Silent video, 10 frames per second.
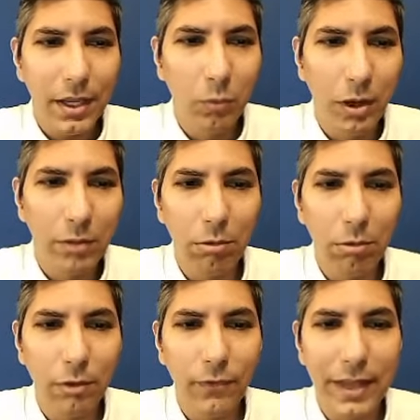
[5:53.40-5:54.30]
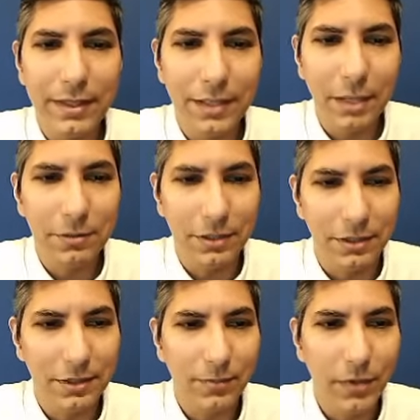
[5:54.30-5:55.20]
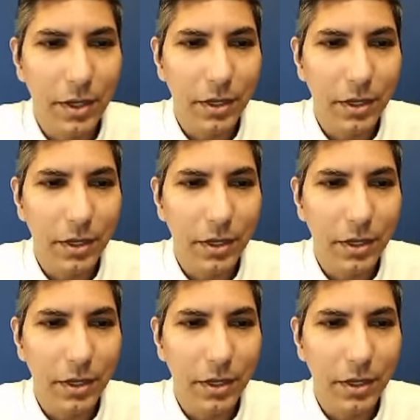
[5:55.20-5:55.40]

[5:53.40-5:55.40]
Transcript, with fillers: in 1 mole of that substance.